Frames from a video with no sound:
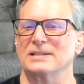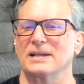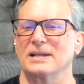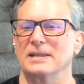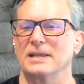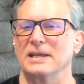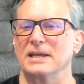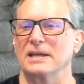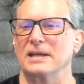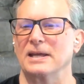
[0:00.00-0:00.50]
I
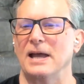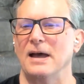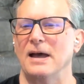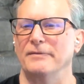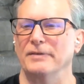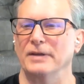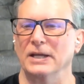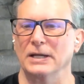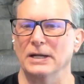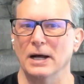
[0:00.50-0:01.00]
think
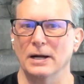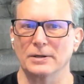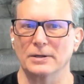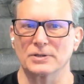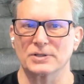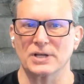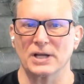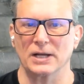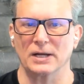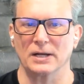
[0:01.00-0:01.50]
having an
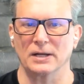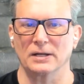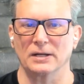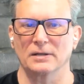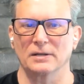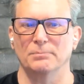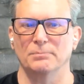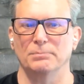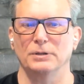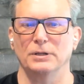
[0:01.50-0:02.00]
understanding and a
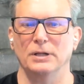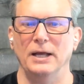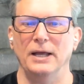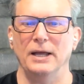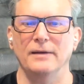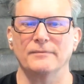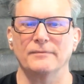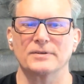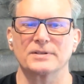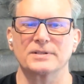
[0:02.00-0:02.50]

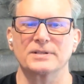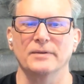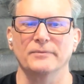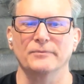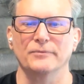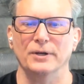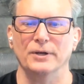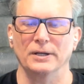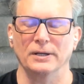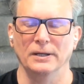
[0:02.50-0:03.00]
plan for
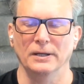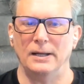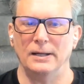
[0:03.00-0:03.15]
something,